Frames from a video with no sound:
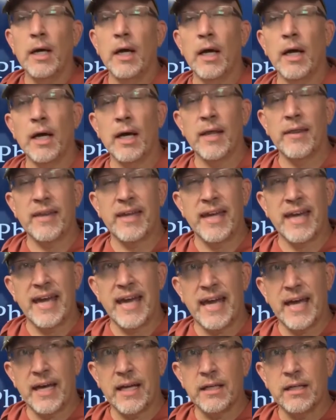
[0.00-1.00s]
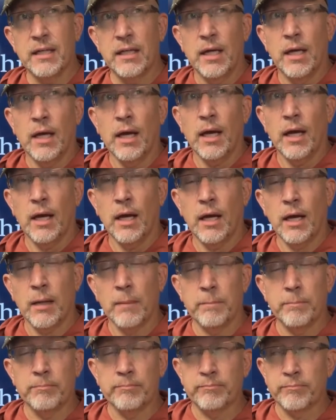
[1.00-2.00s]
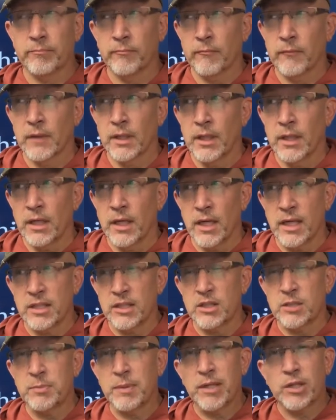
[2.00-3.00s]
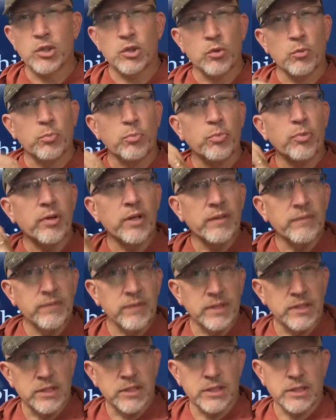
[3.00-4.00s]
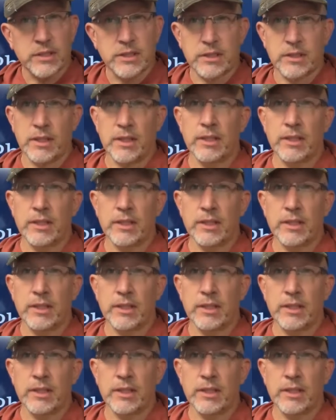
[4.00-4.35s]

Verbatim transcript: Uh, they had um, special privileges.